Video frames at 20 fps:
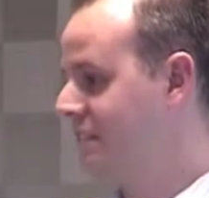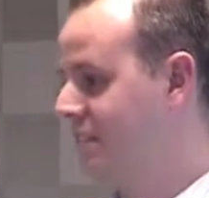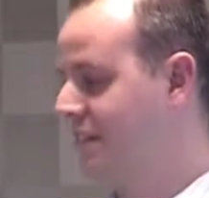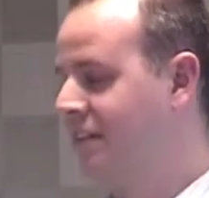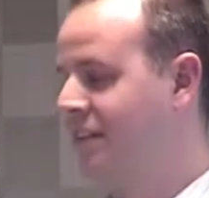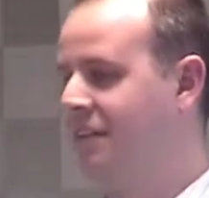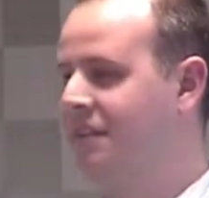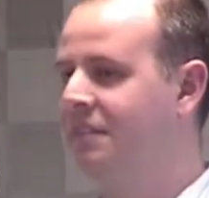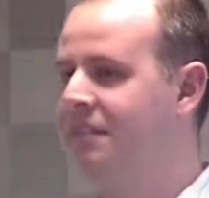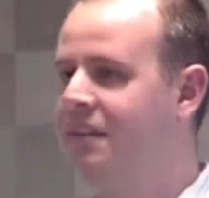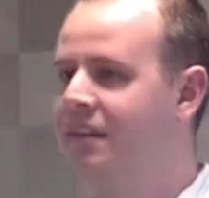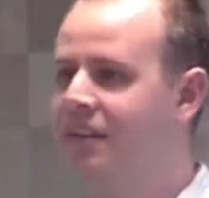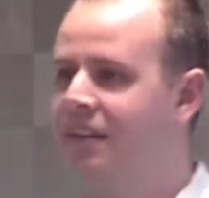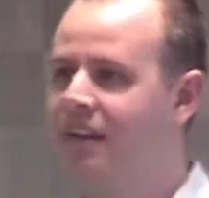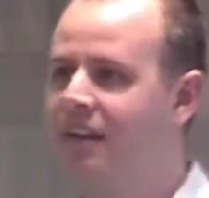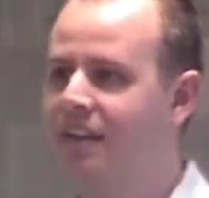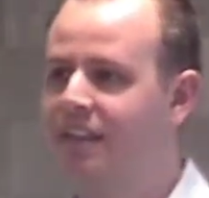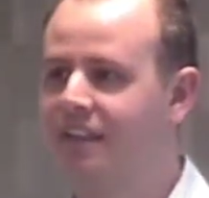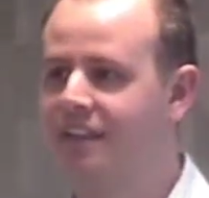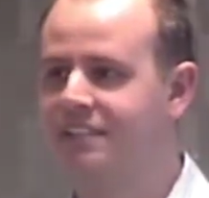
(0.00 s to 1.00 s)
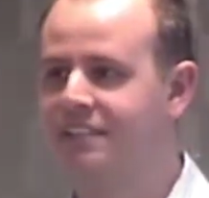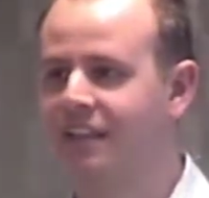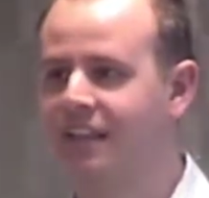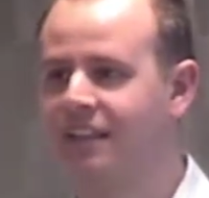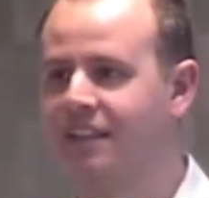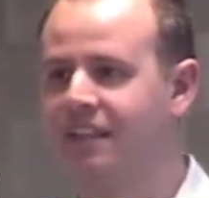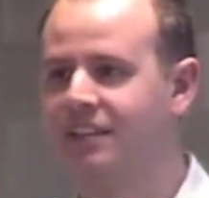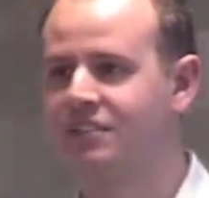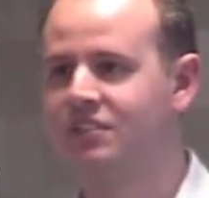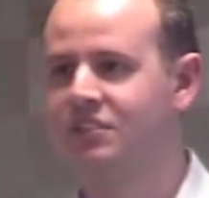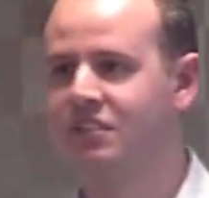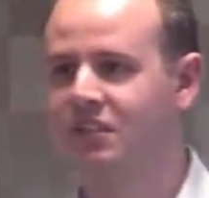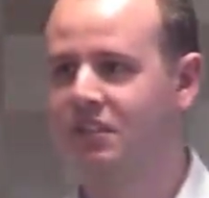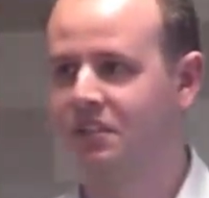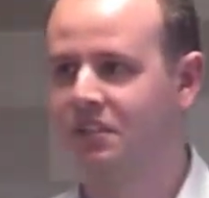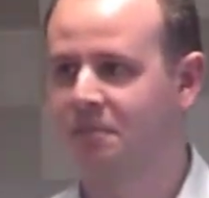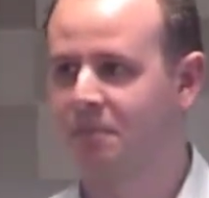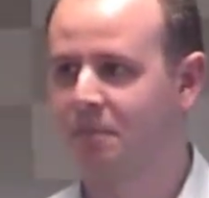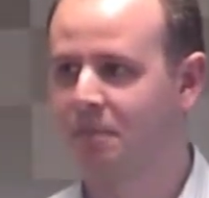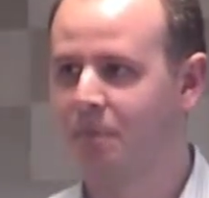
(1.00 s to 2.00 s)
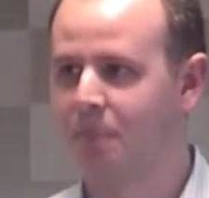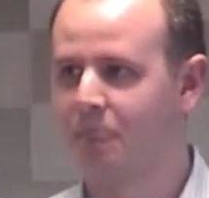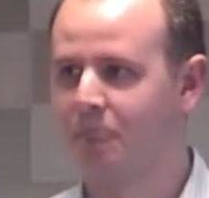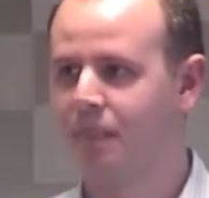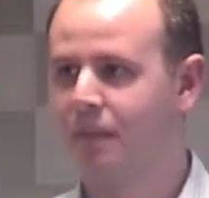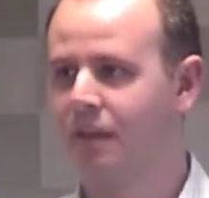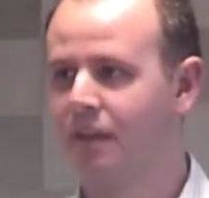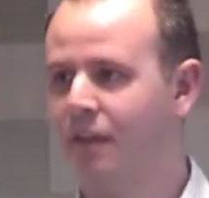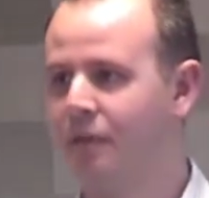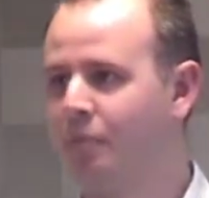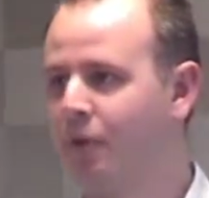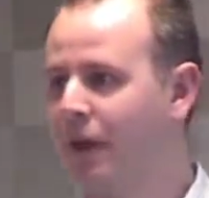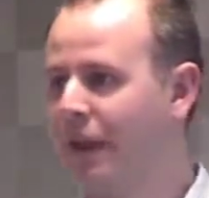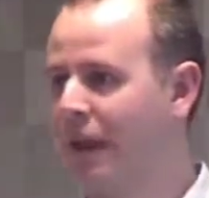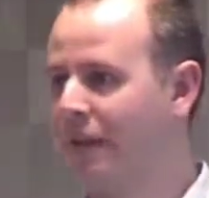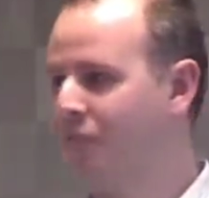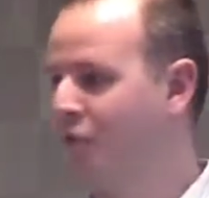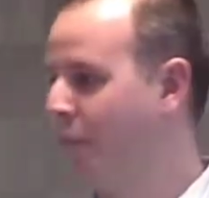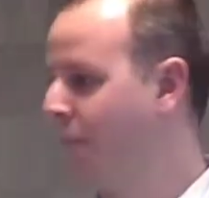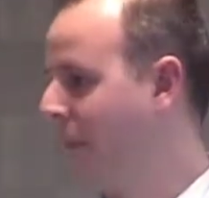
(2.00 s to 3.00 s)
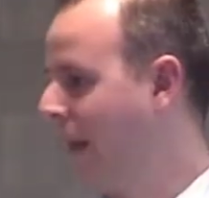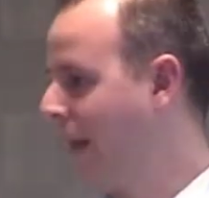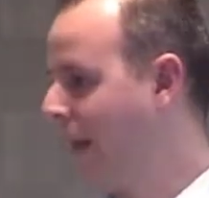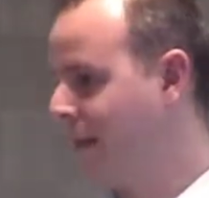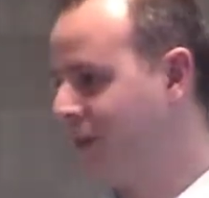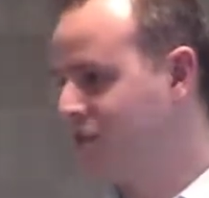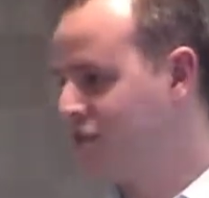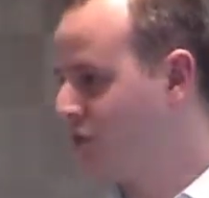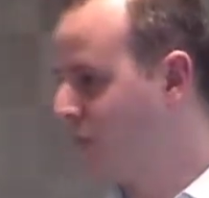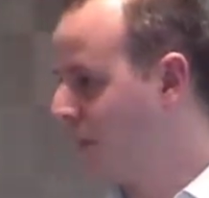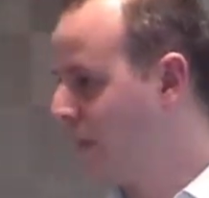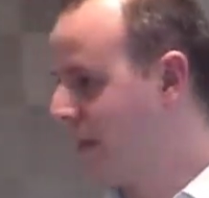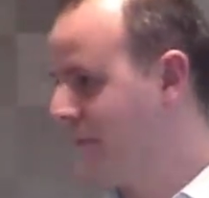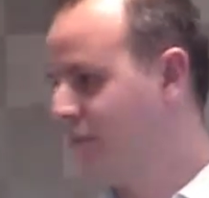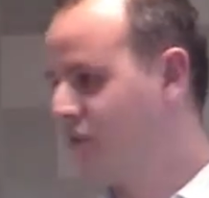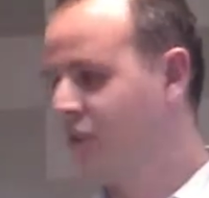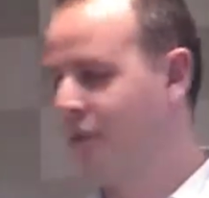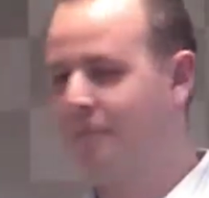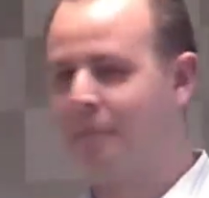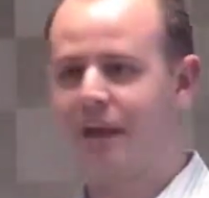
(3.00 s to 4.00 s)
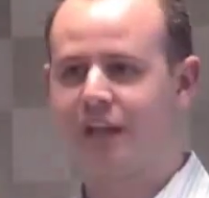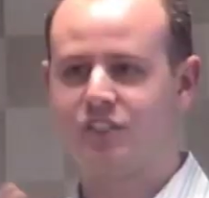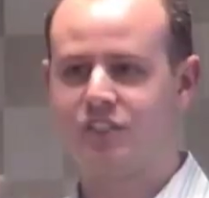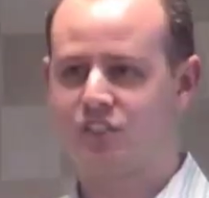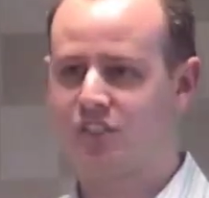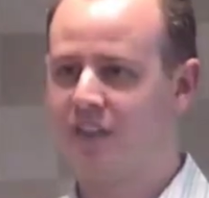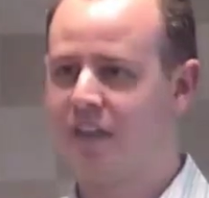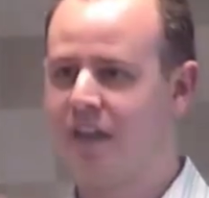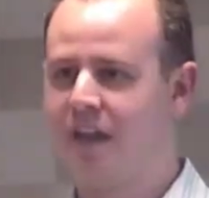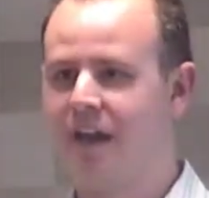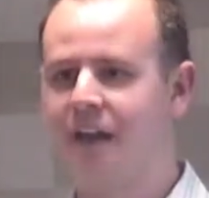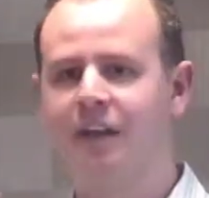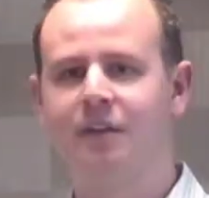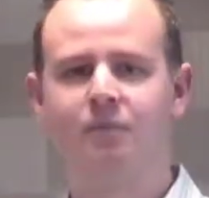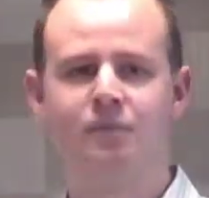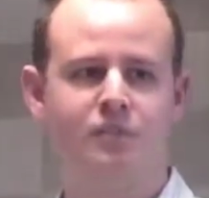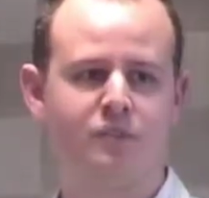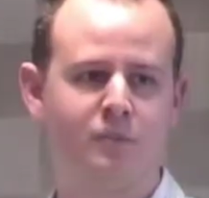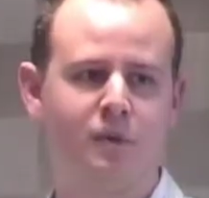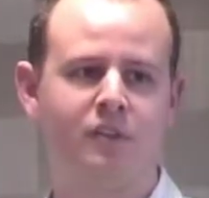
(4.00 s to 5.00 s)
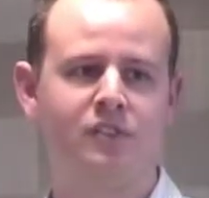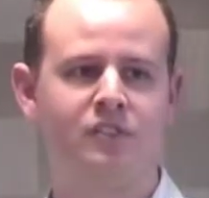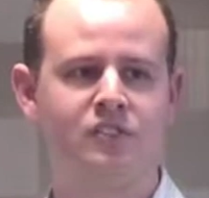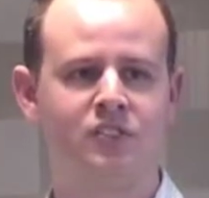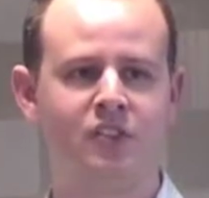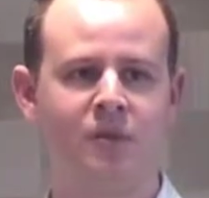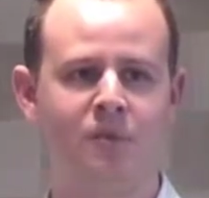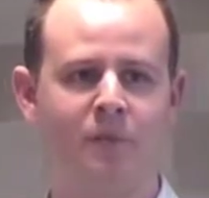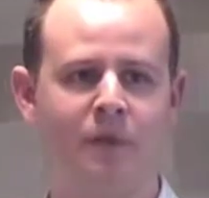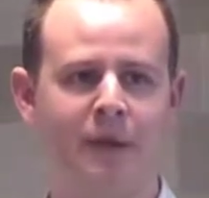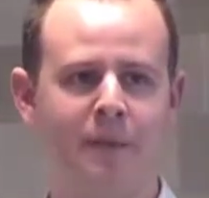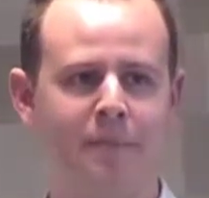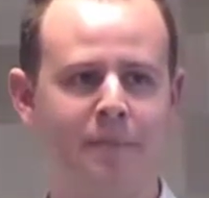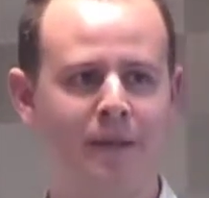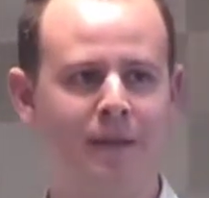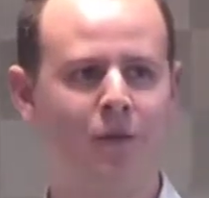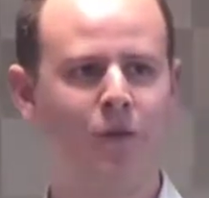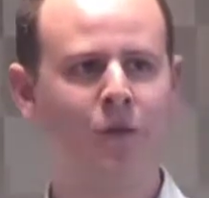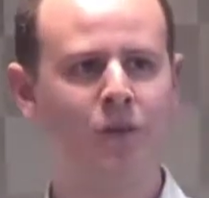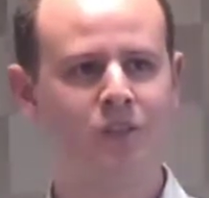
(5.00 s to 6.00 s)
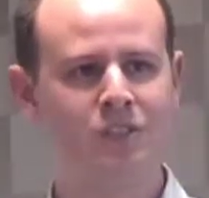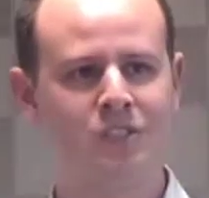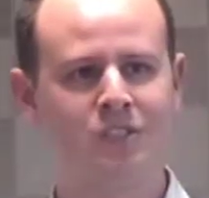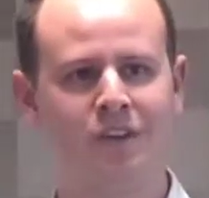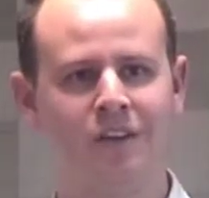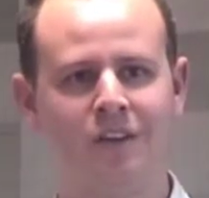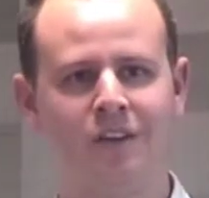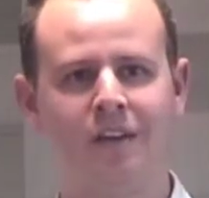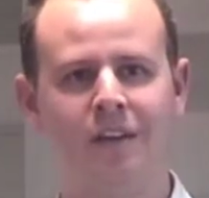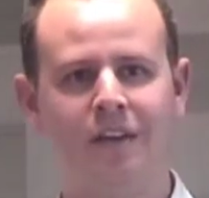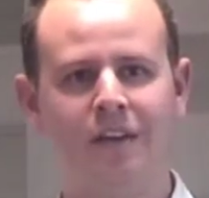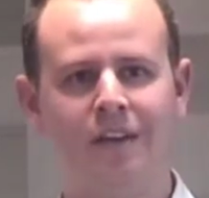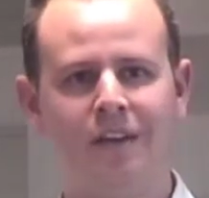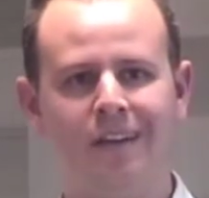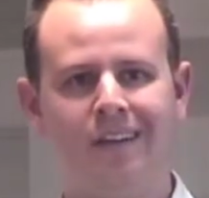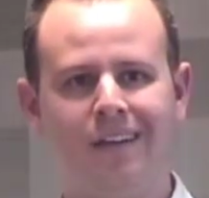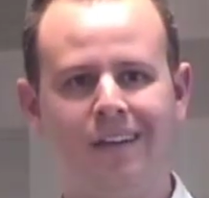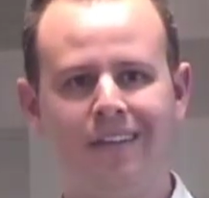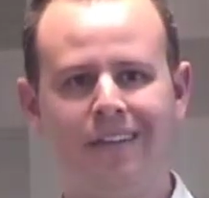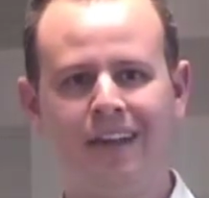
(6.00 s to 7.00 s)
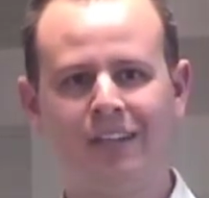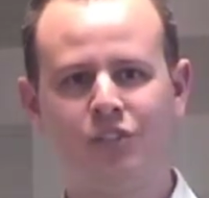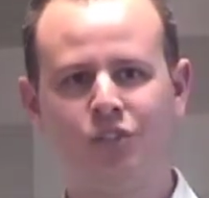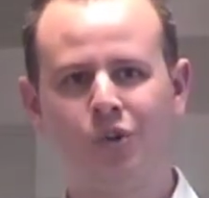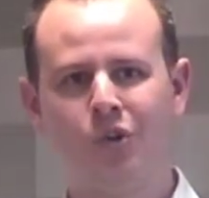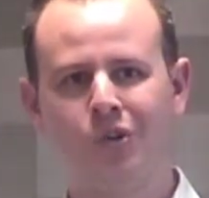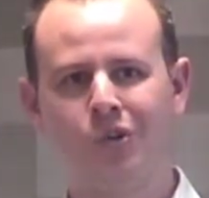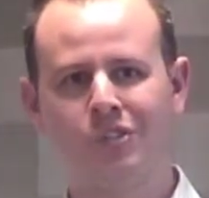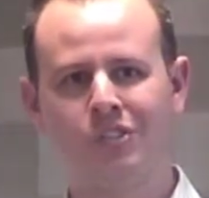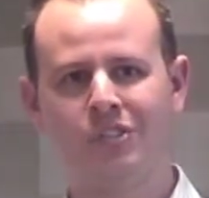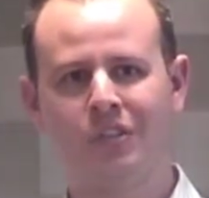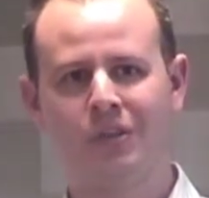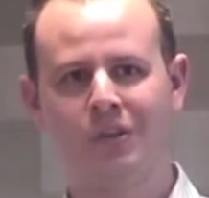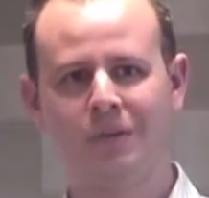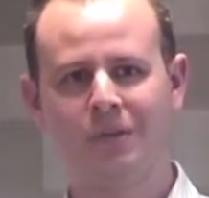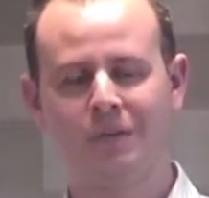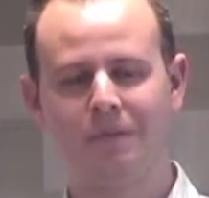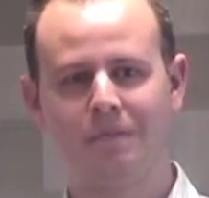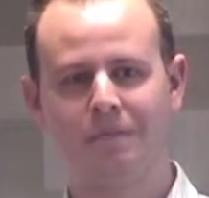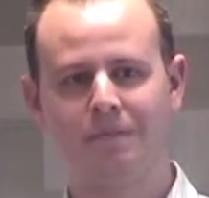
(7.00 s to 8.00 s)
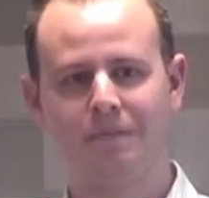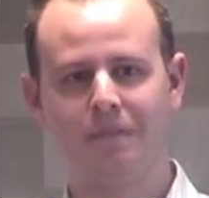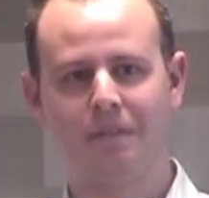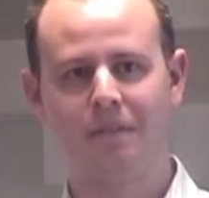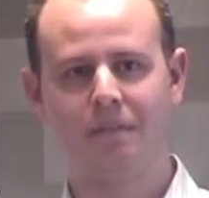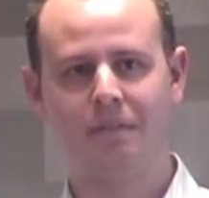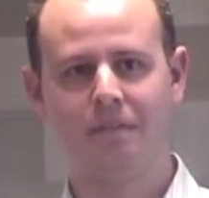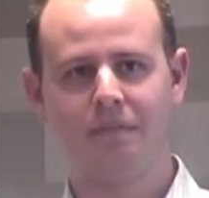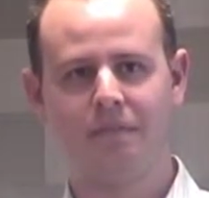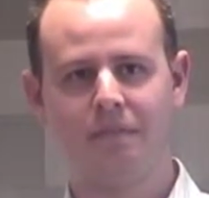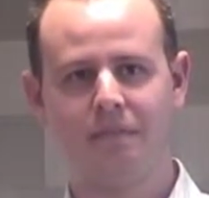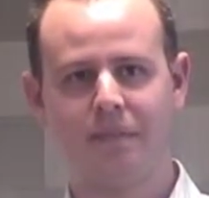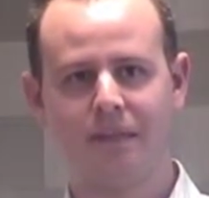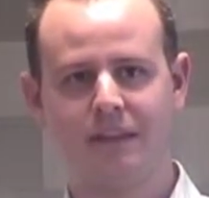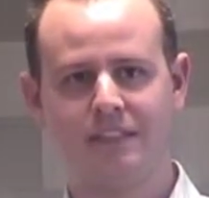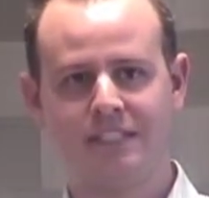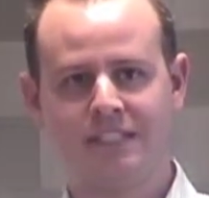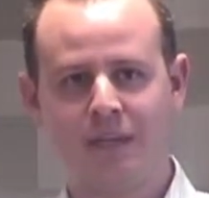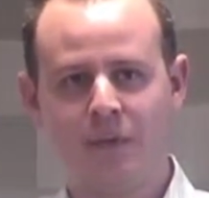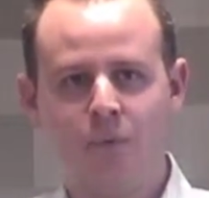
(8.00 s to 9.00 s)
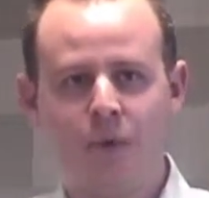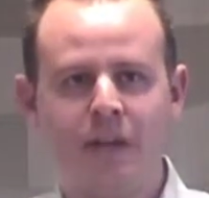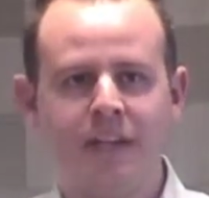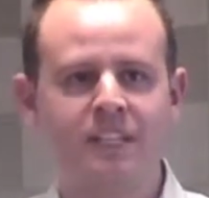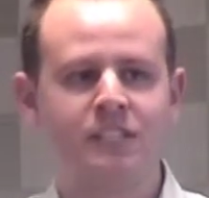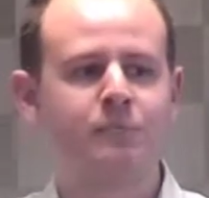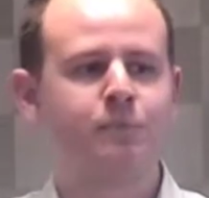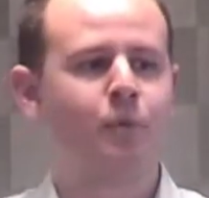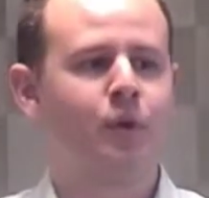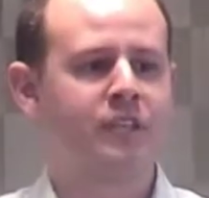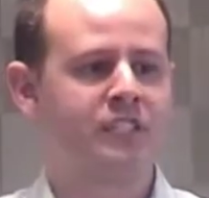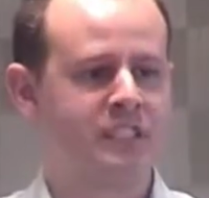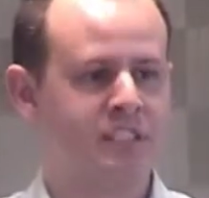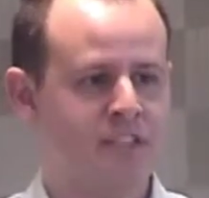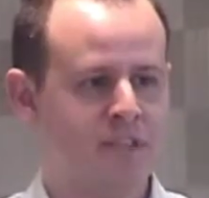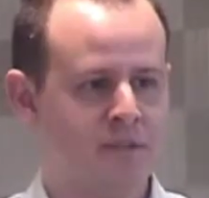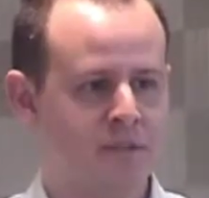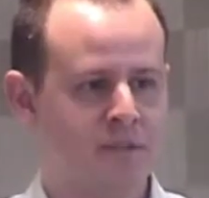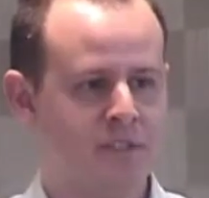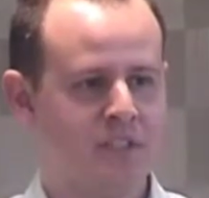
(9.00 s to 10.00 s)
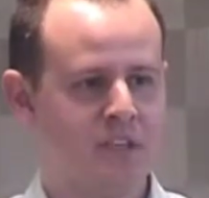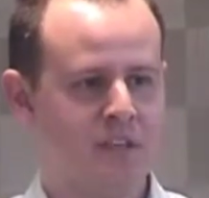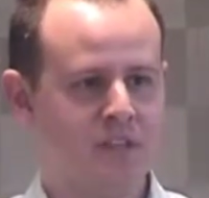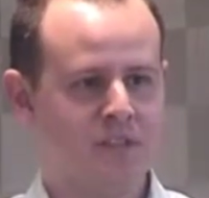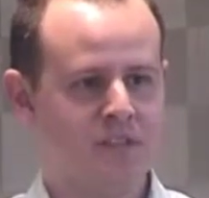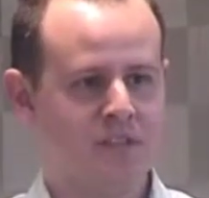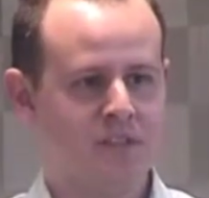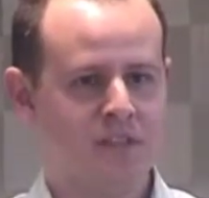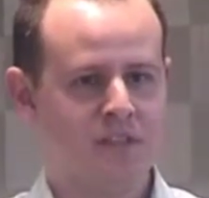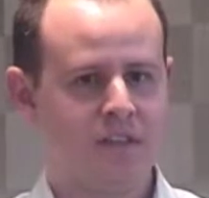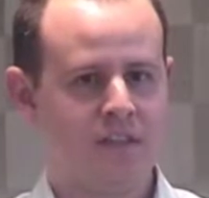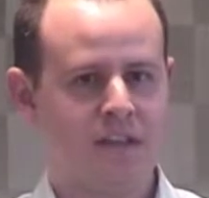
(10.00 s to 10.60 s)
Okay? They say this. So you might have your patterns or whatever to match to that and respond a certain way. But also, that's also someone expressing themselves.